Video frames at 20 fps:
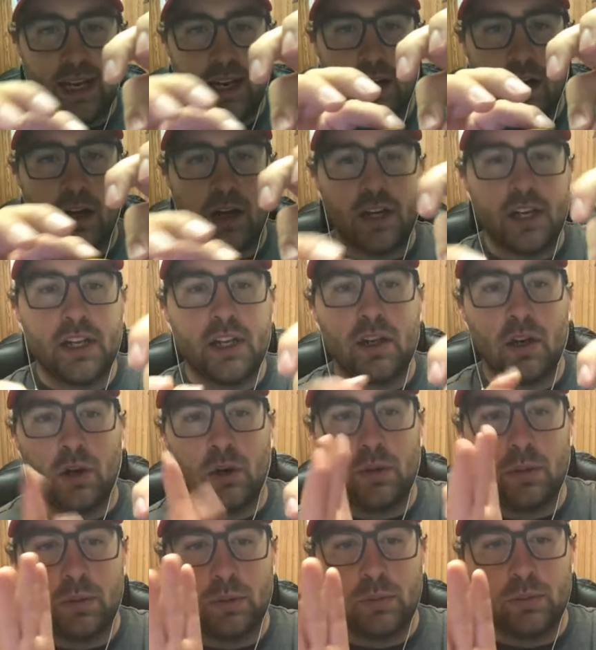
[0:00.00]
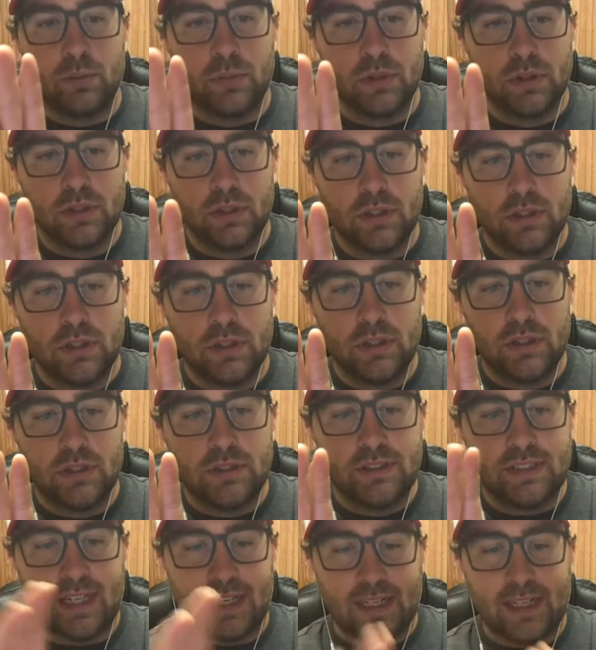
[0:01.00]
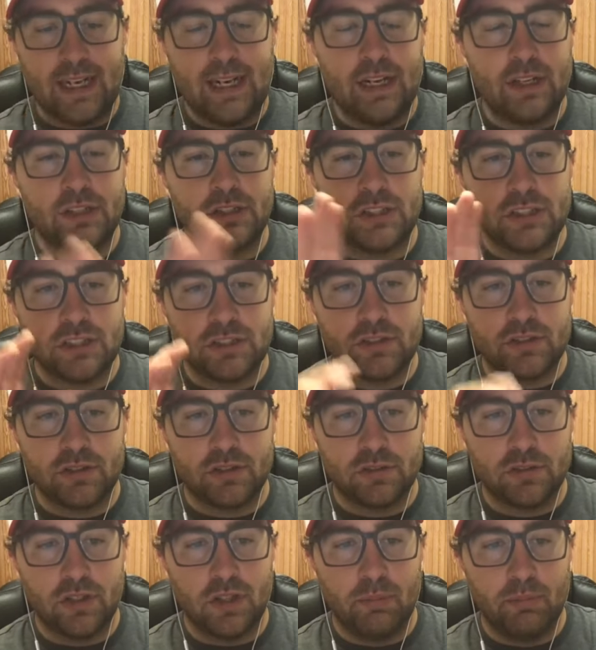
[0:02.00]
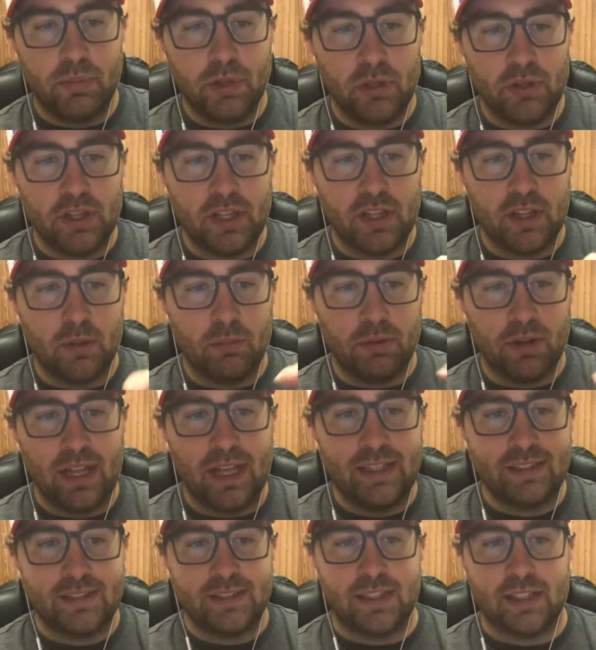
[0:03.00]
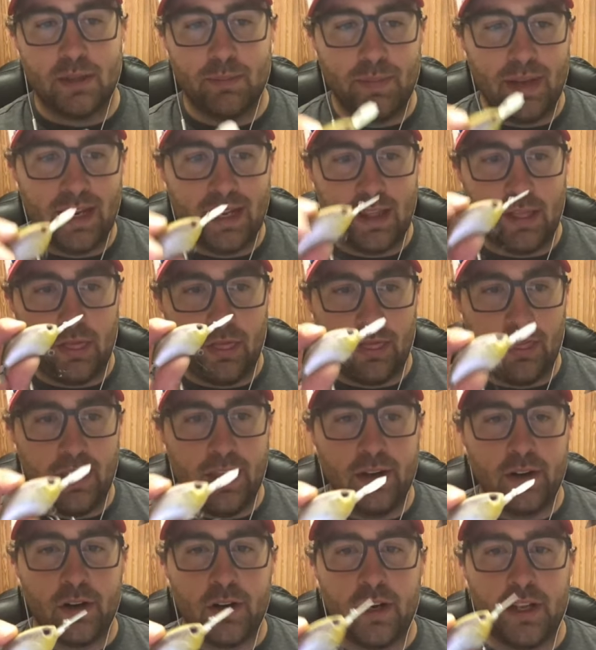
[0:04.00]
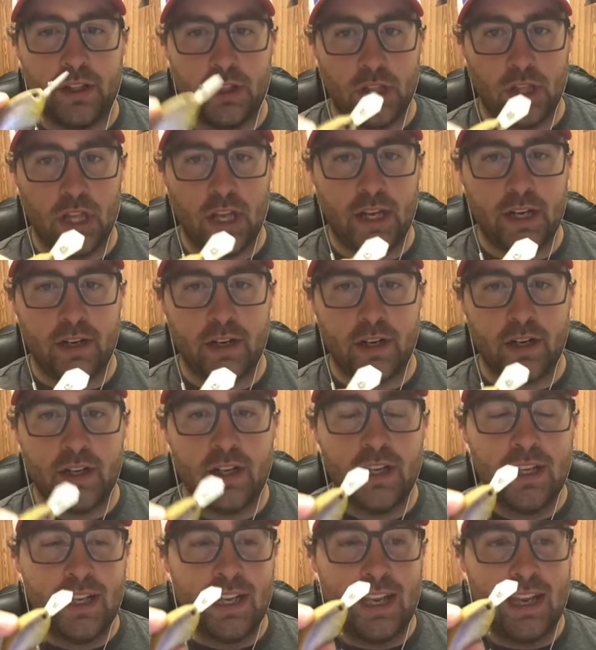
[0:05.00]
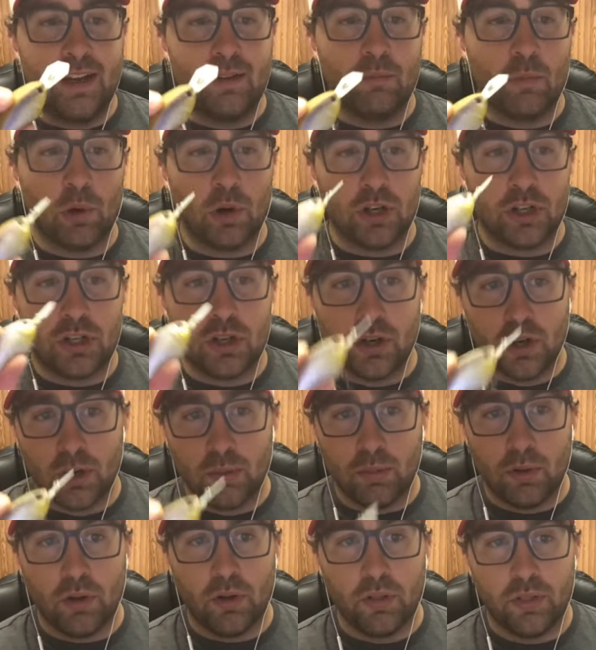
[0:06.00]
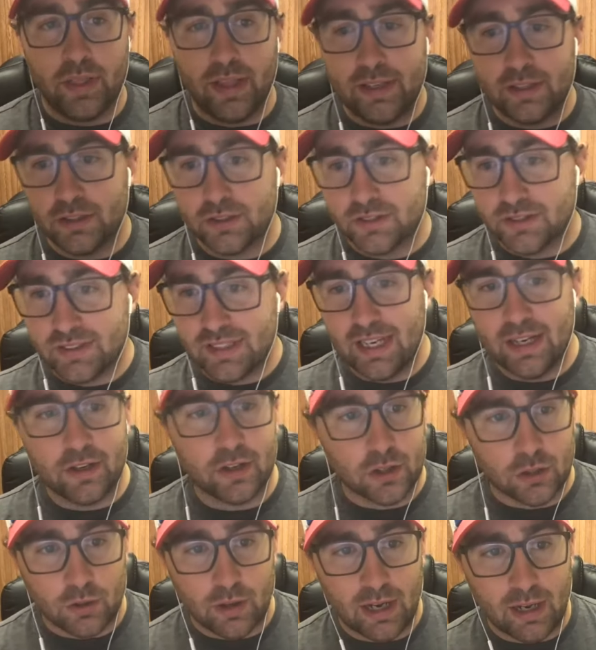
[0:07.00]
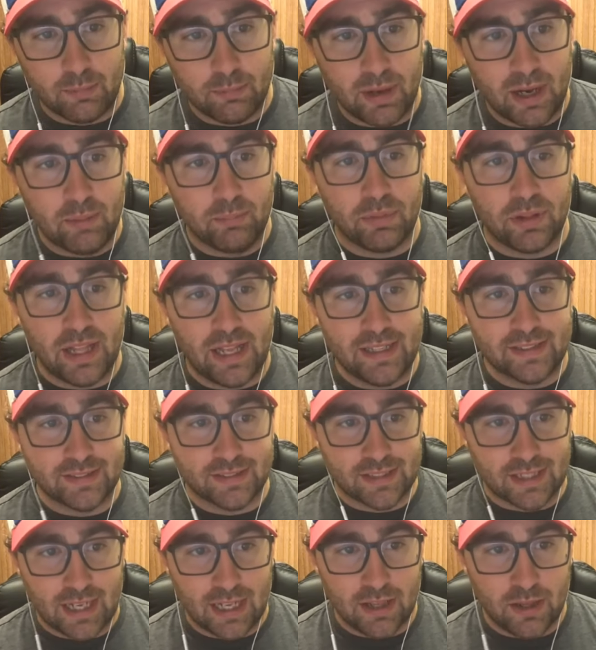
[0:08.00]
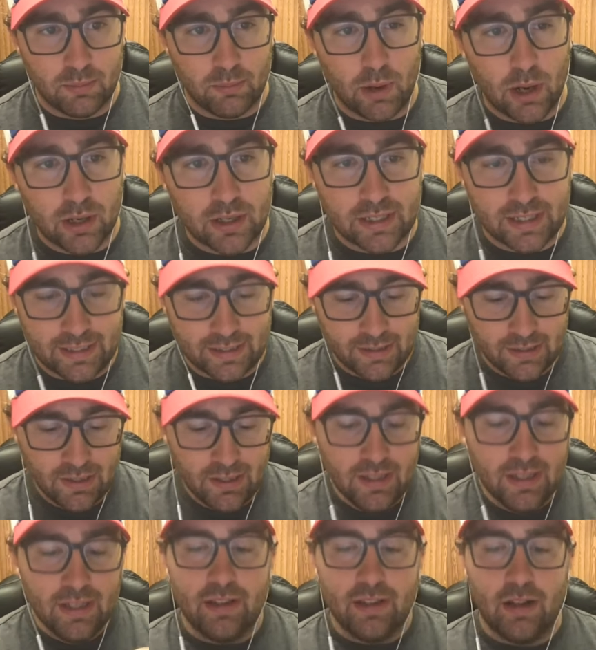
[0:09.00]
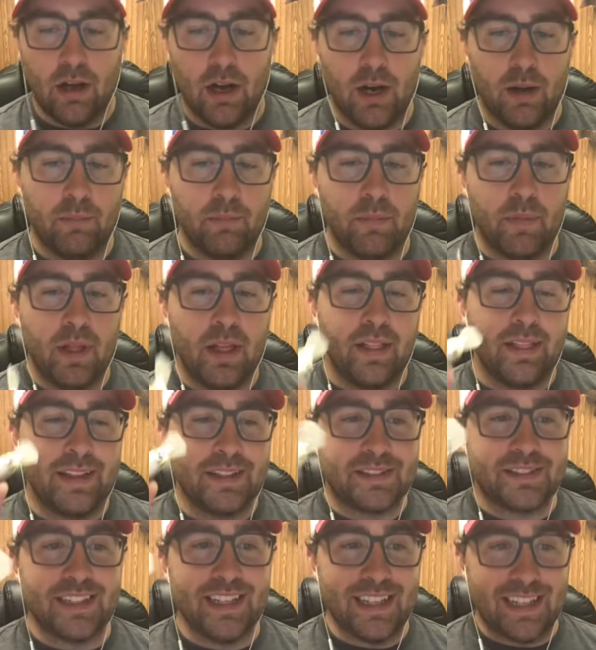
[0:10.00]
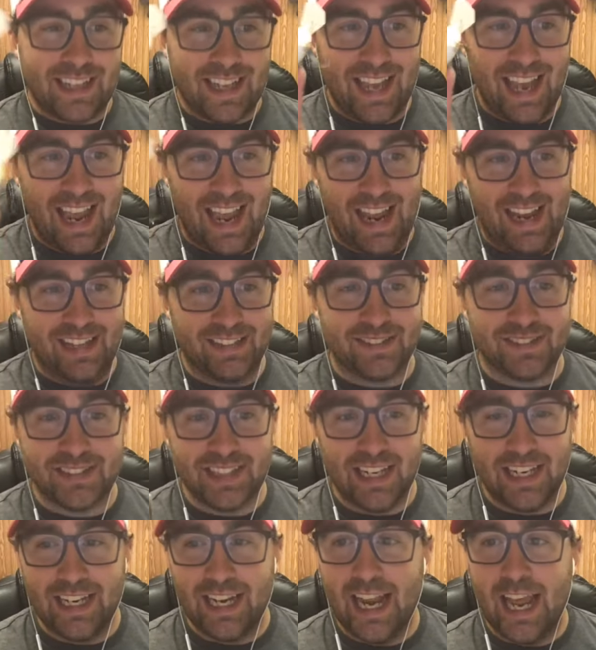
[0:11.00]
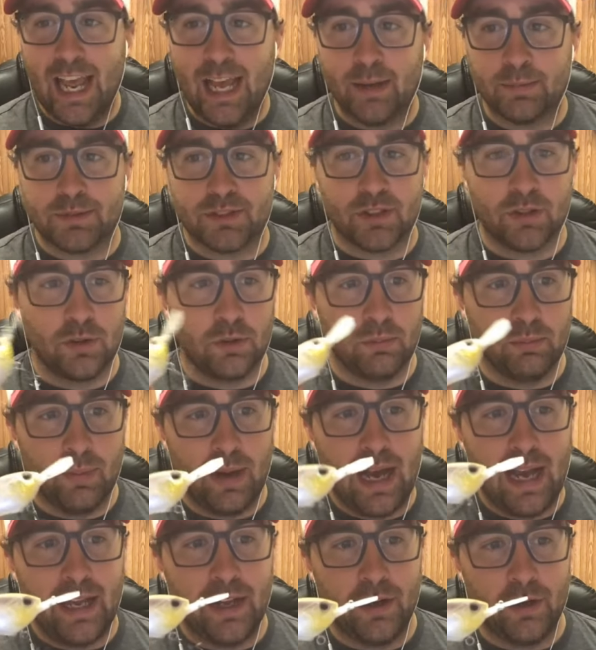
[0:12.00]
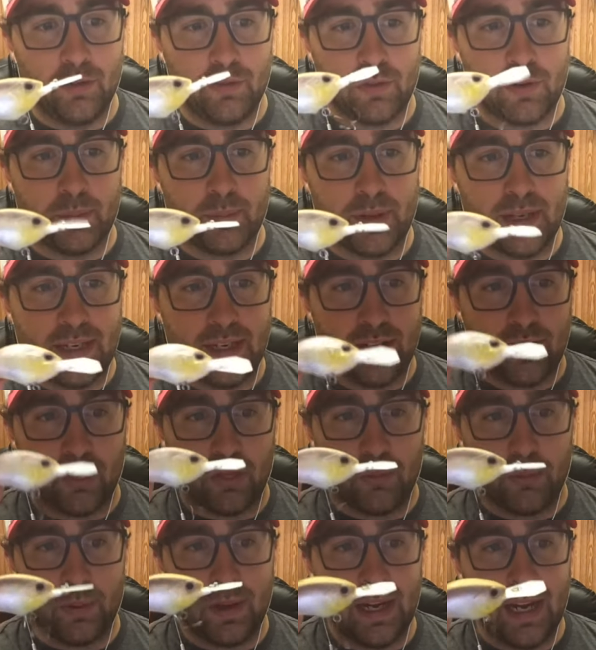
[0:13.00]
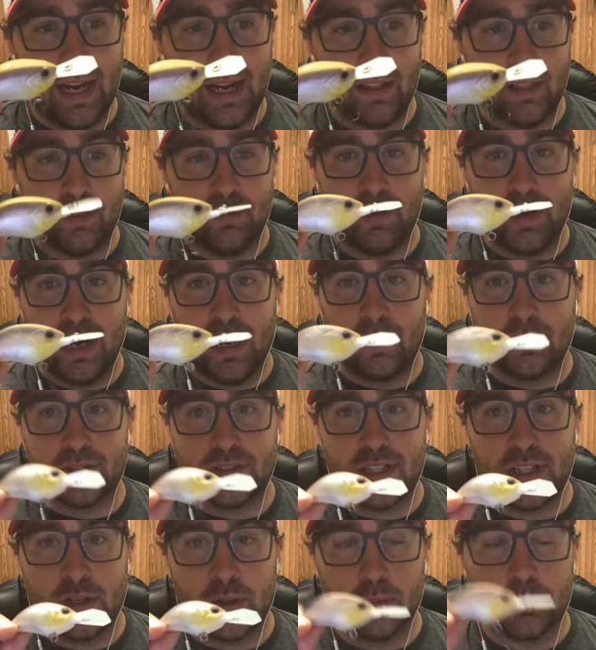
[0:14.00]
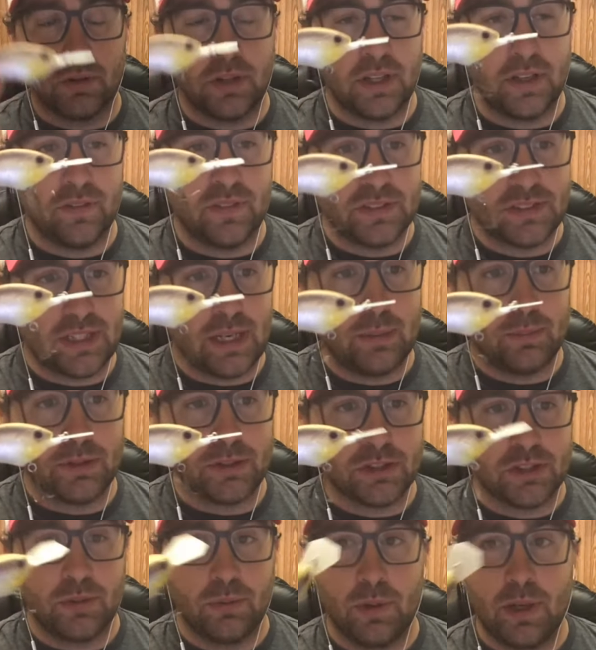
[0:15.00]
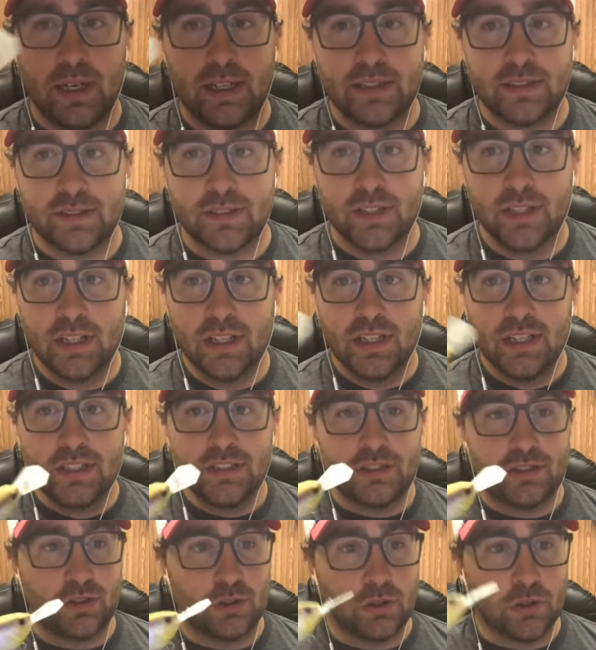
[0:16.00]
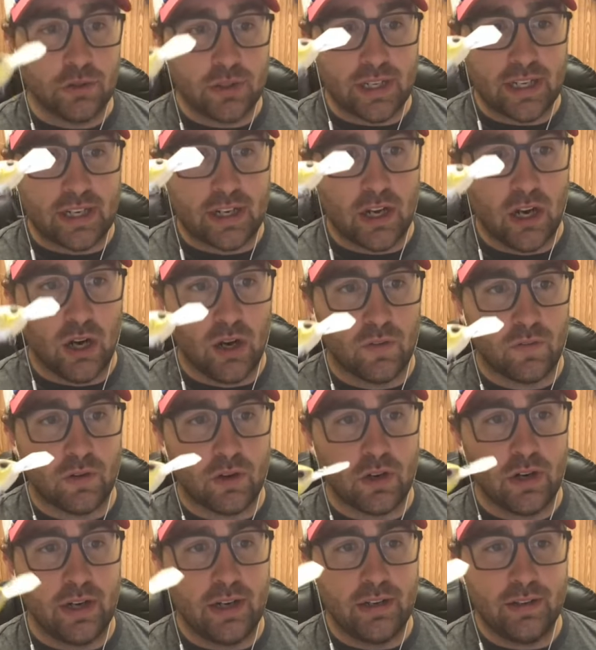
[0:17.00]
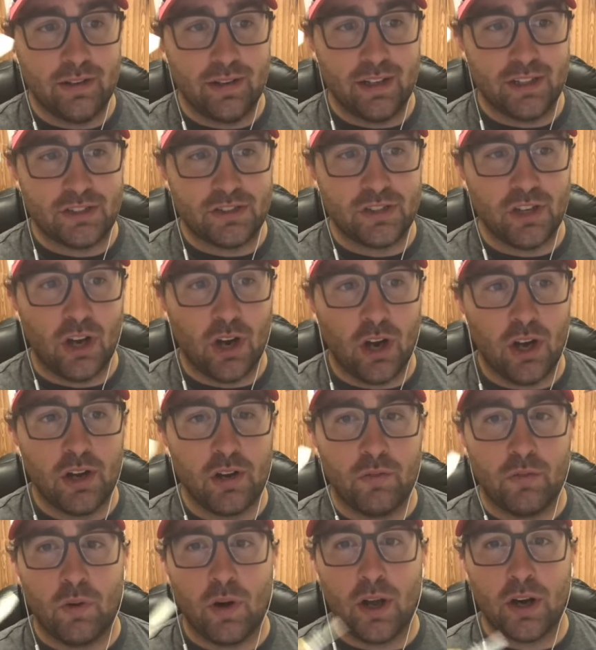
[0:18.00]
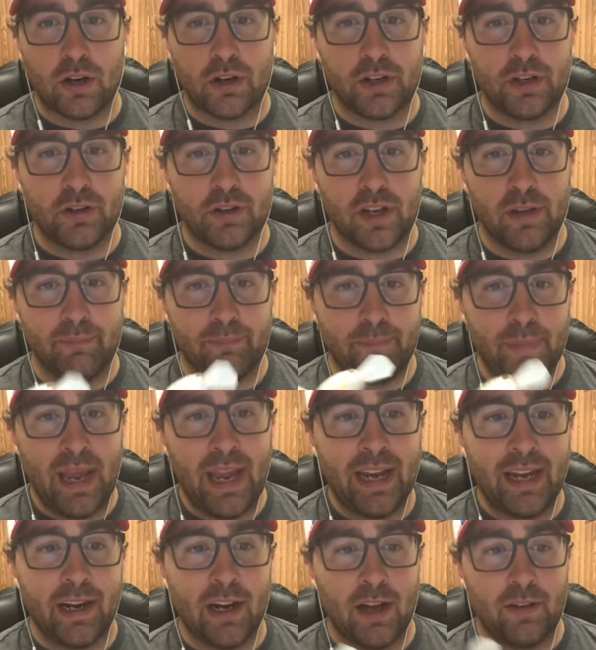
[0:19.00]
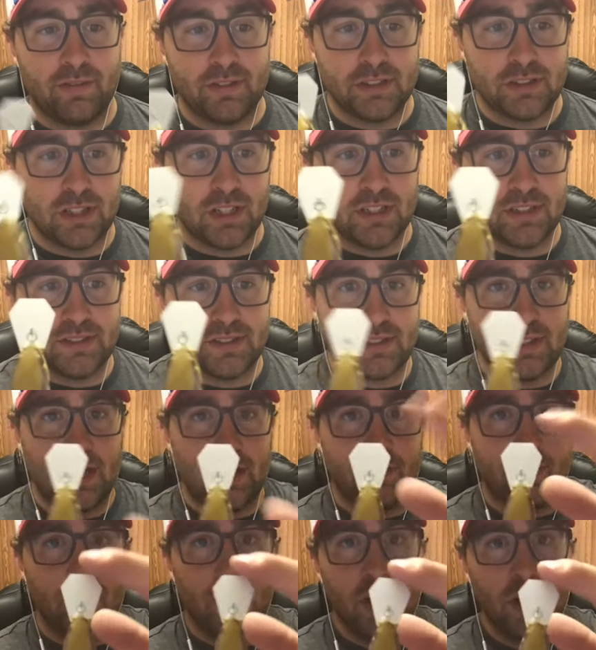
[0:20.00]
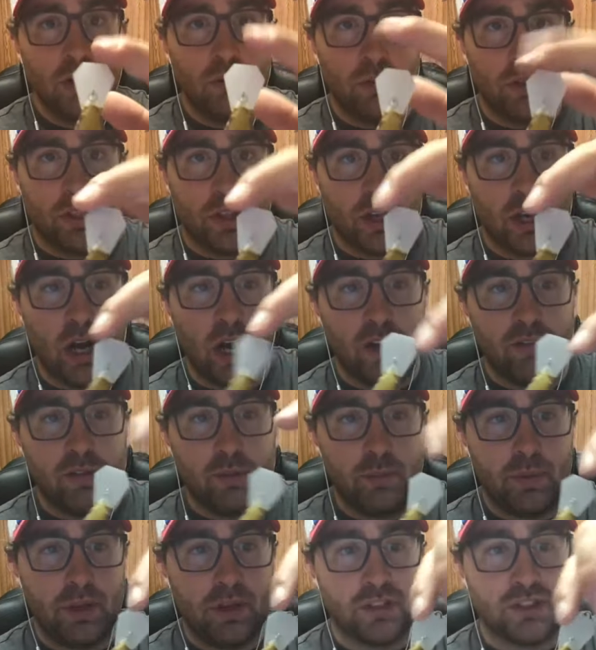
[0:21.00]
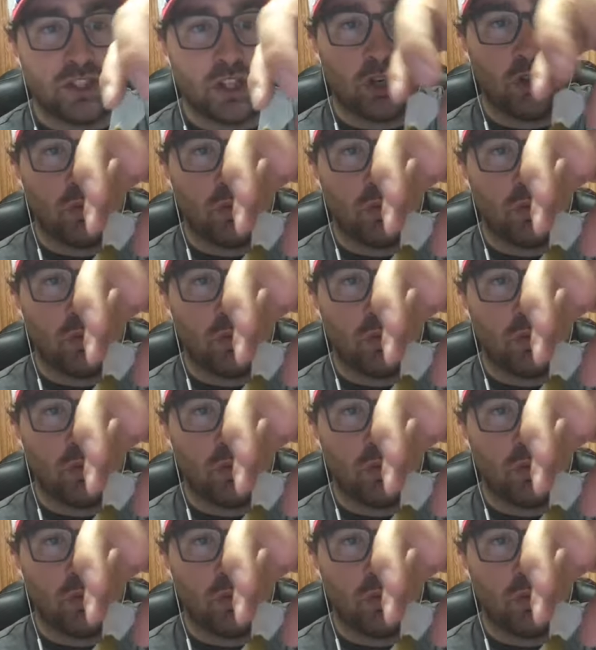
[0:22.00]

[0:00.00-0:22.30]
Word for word: got a honeycomb technology to the building of the plastic to make it thinner and lighter and more durable than your standard crankbait plastic on the market. Um, this thing casts an absolute mile for being three eighths of an ounce, I do believe is how much it weighs. So you can cover a ton of water. You can bang it off a ton of stuff with the coffin bill. It's a